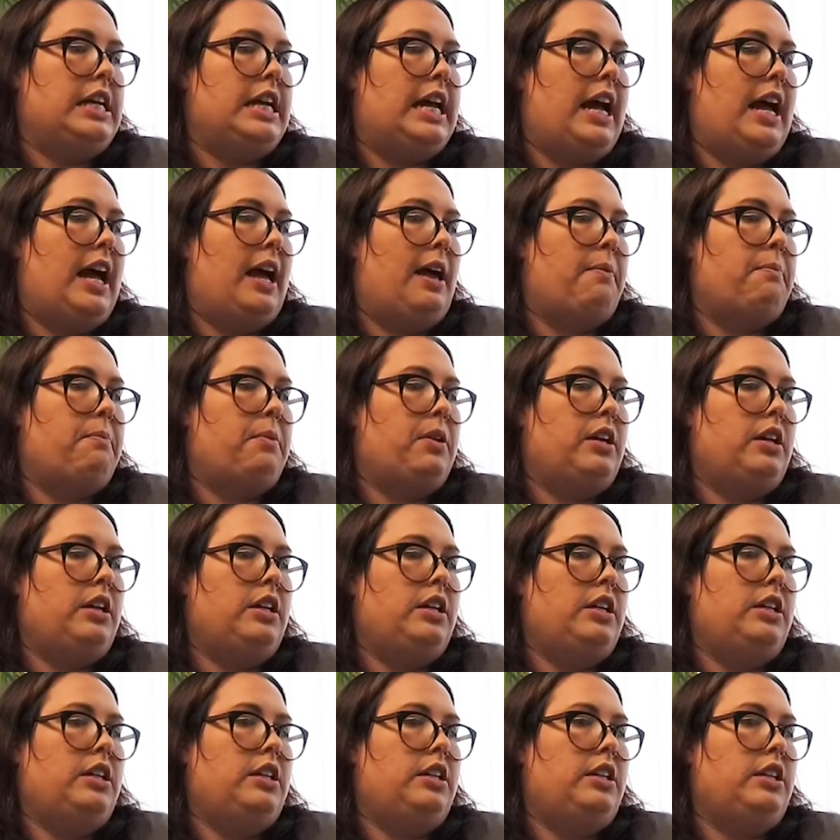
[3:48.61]

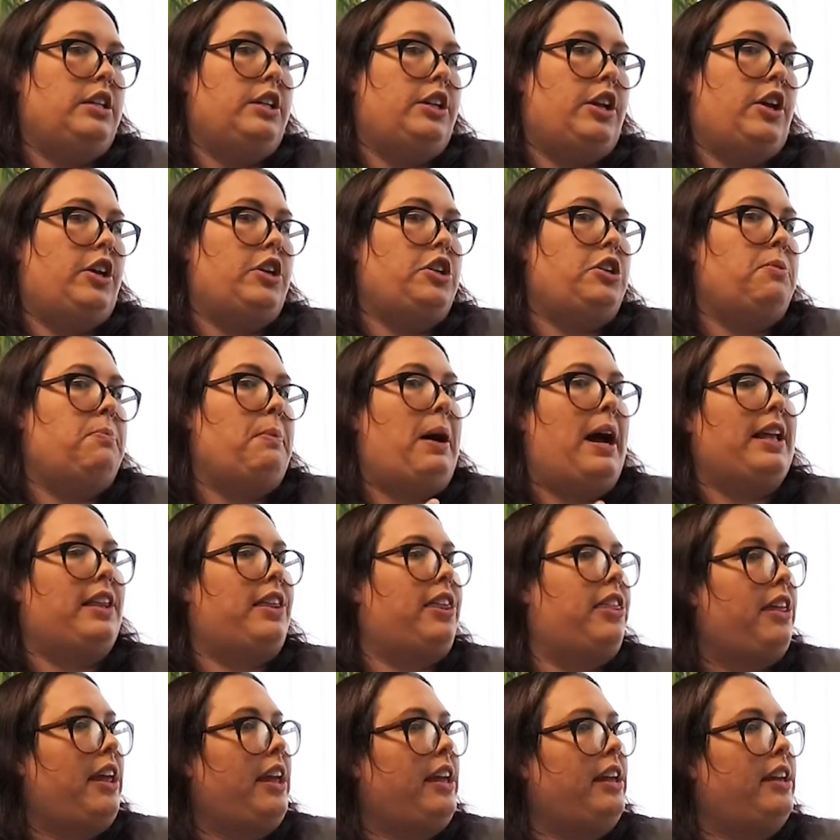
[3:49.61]
you might
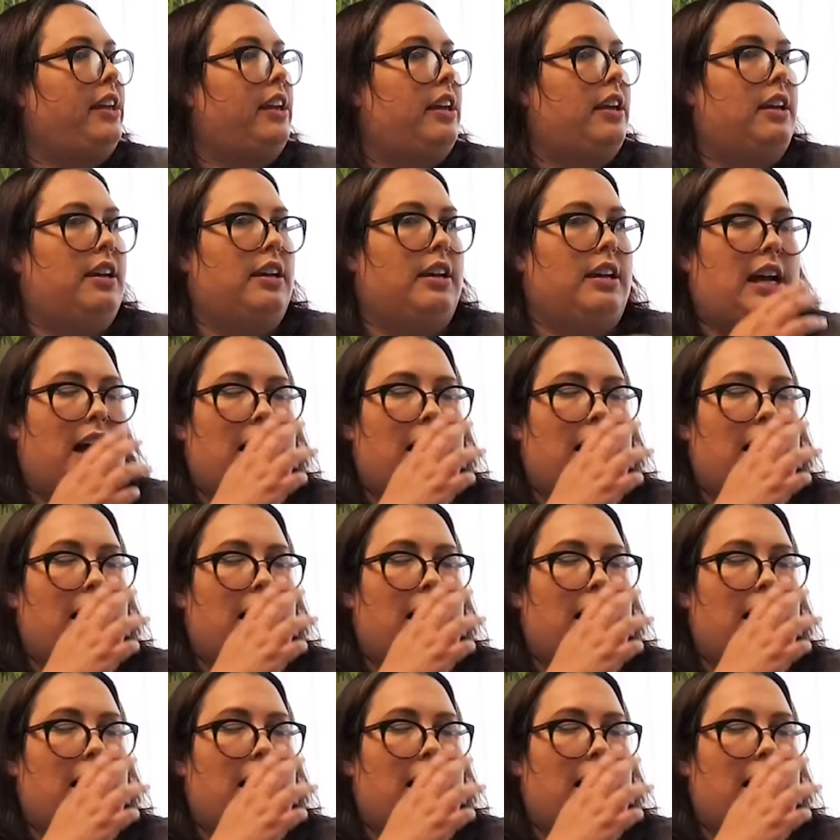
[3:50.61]
think,